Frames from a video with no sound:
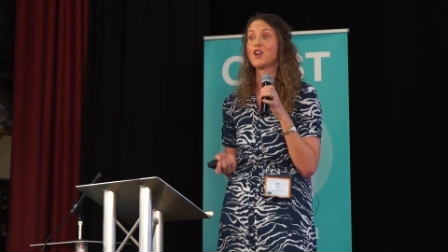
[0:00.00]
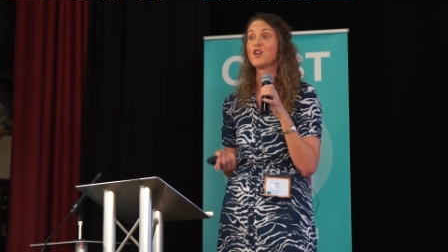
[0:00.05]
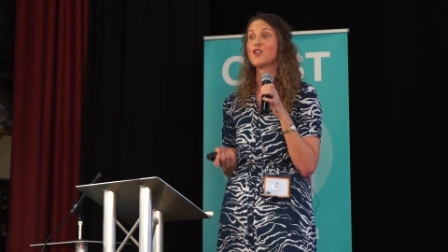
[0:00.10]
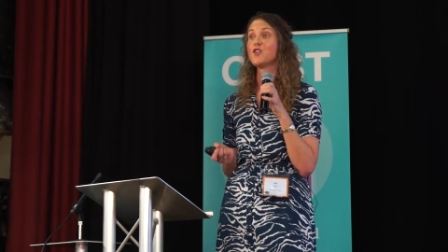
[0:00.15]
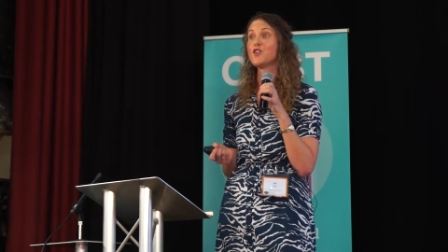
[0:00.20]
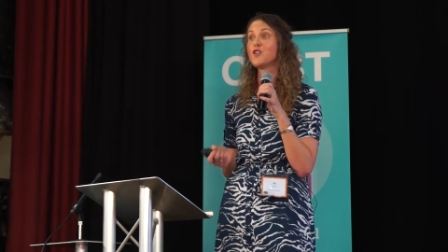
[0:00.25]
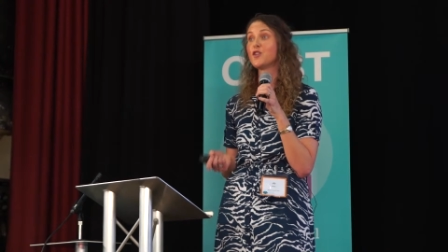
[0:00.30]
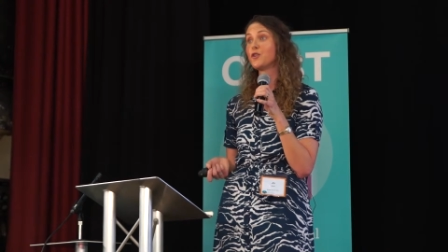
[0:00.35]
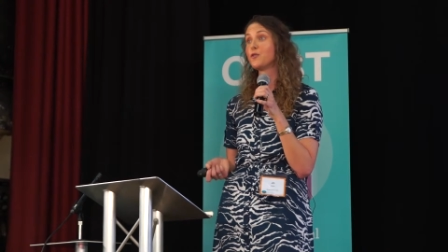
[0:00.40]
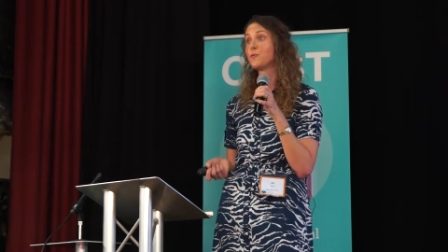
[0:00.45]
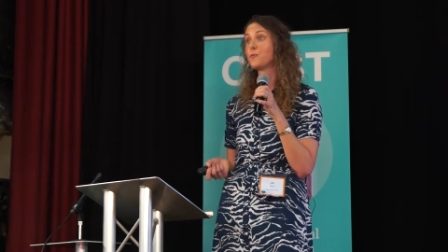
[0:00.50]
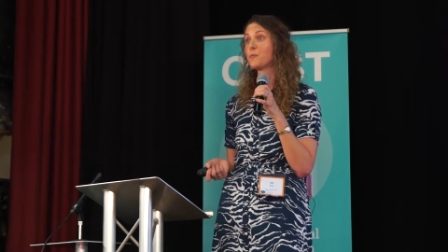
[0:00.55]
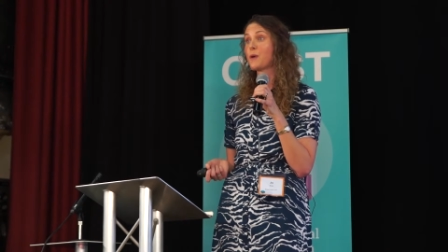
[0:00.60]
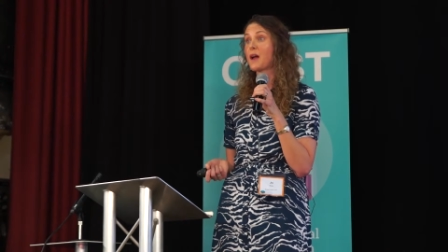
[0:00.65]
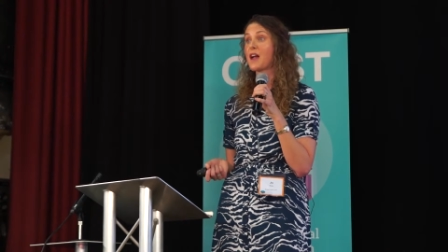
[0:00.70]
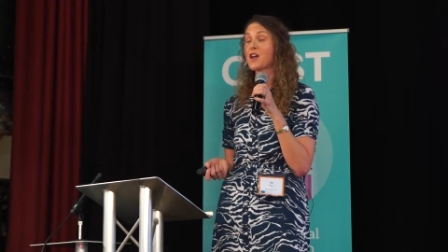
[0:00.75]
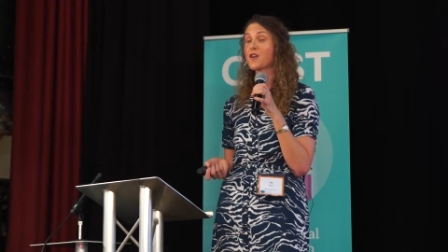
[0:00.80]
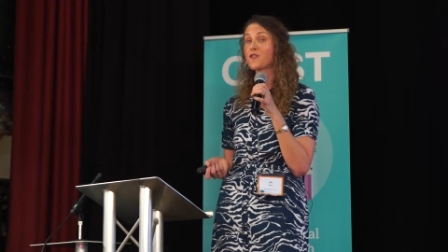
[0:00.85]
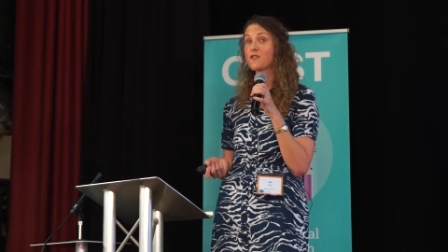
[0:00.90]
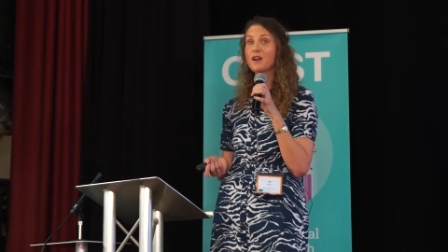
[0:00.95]
you
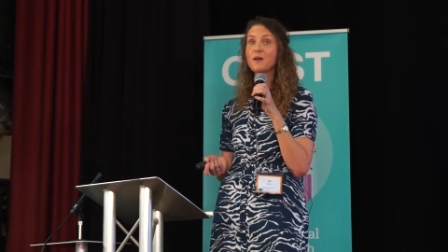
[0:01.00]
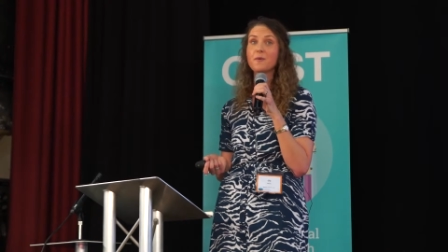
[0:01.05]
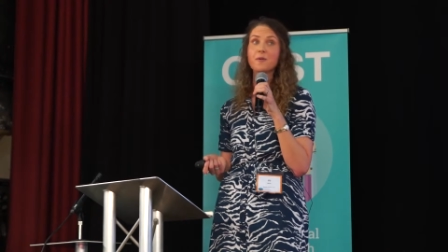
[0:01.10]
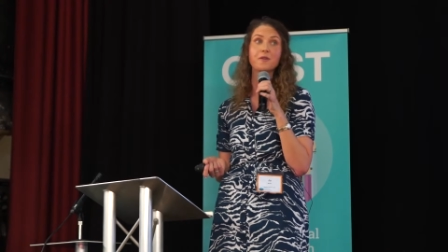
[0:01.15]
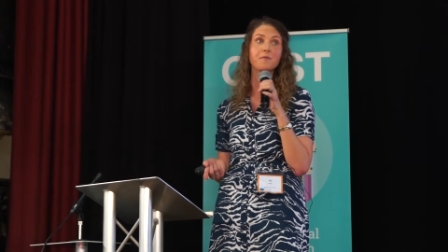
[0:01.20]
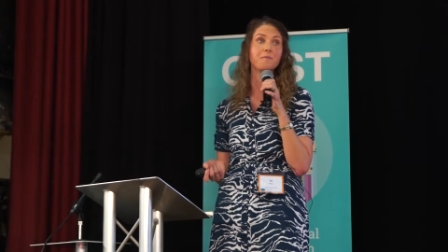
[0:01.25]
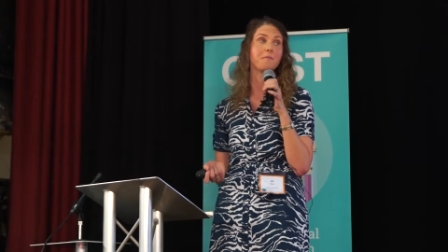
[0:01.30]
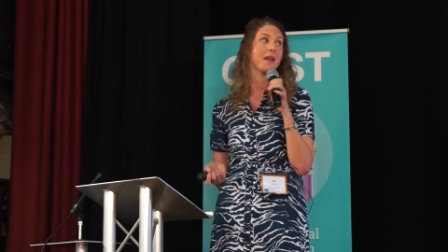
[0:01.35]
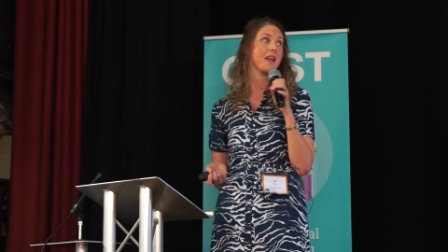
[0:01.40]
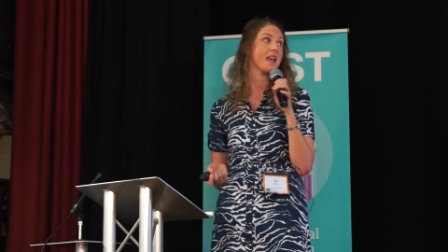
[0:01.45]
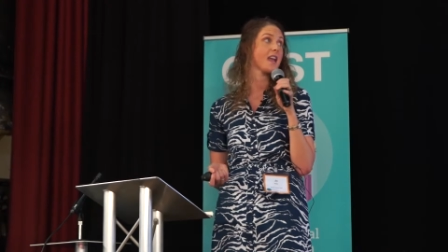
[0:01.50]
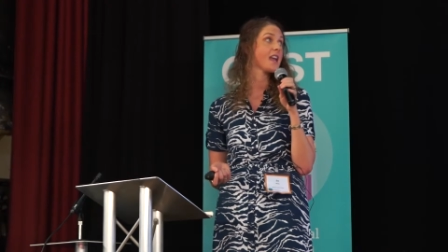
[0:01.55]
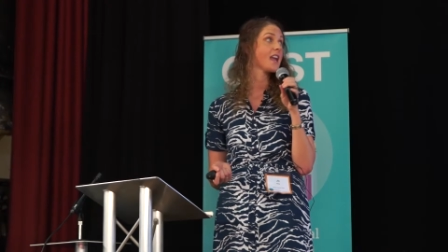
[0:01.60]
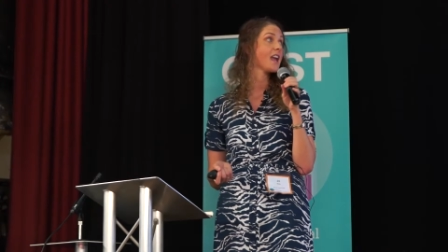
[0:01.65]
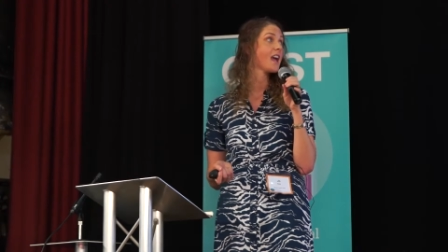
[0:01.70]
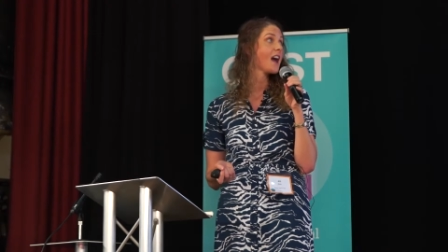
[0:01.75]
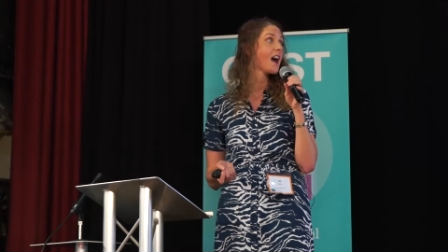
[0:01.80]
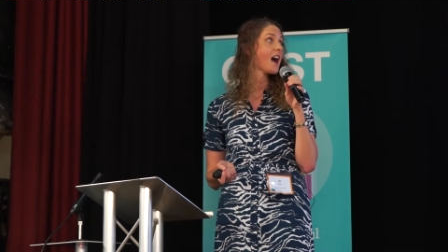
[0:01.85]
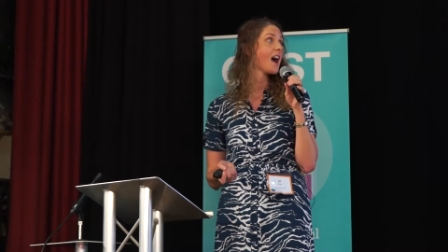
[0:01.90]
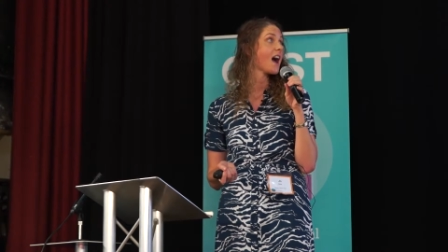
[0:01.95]
might agree with me
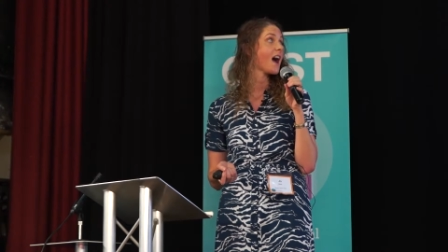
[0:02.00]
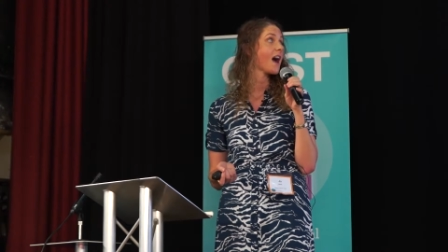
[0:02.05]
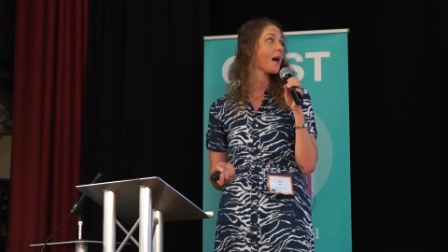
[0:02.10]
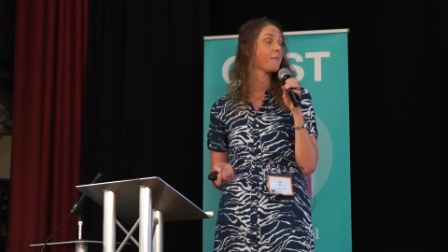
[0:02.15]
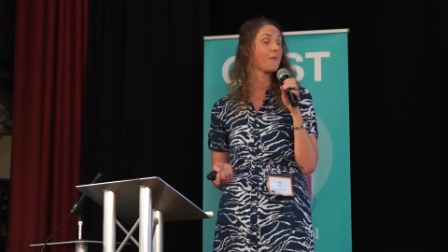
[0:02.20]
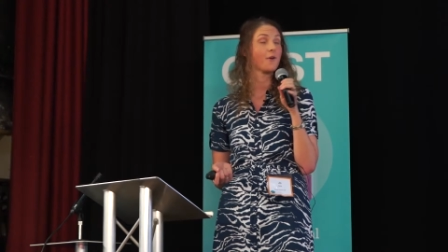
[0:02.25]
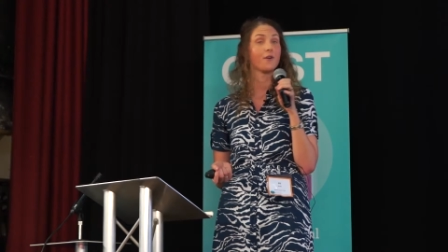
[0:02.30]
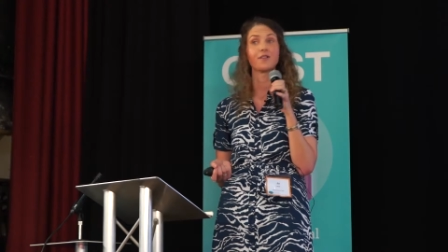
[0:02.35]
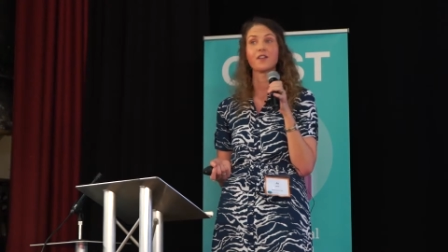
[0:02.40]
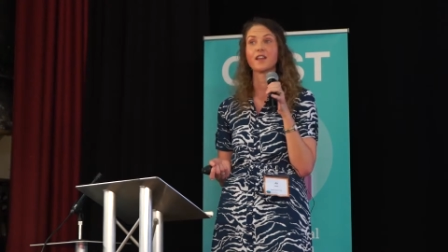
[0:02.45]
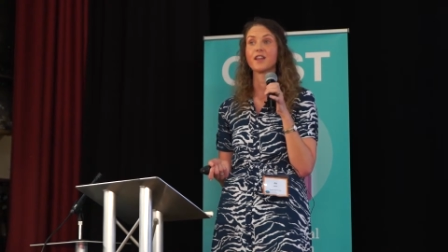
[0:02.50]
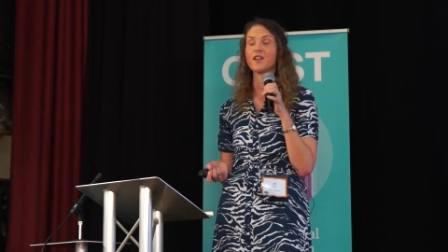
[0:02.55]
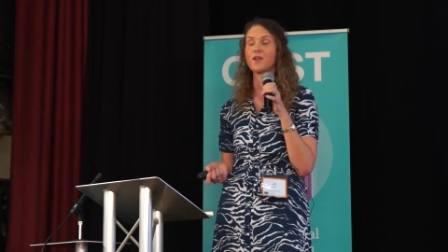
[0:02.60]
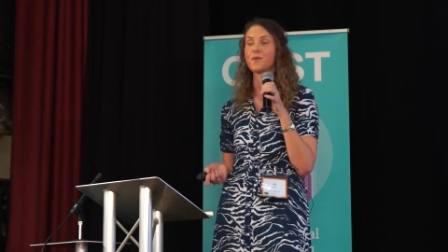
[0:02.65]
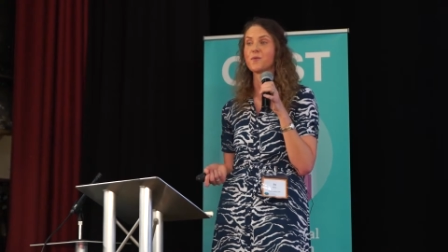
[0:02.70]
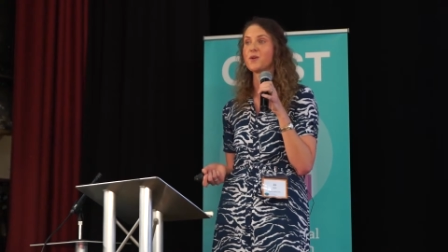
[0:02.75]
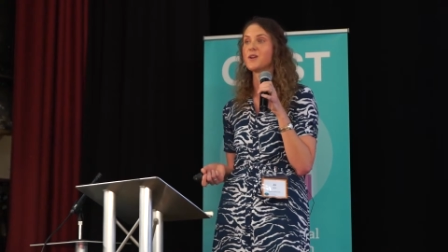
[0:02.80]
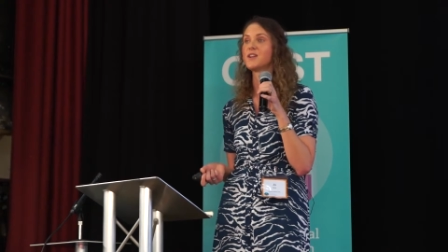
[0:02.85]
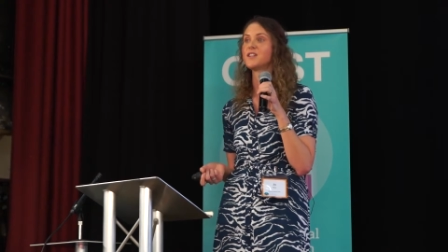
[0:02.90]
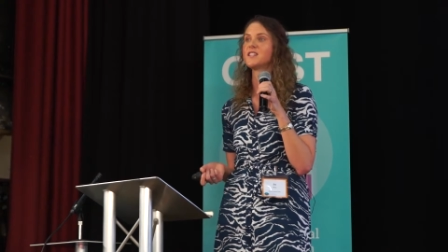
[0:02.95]
or think you
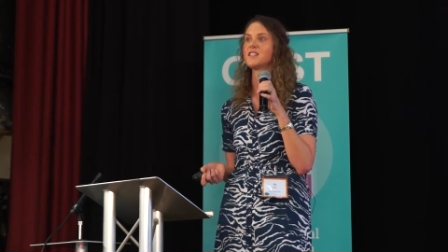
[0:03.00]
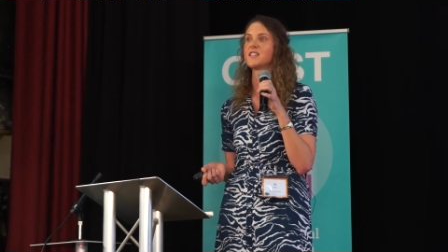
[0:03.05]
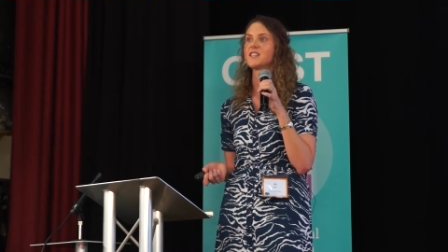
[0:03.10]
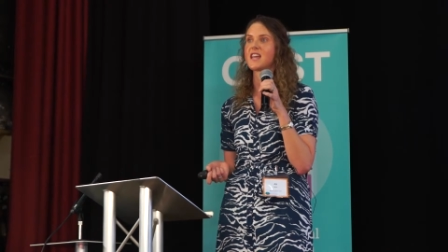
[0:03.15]
would,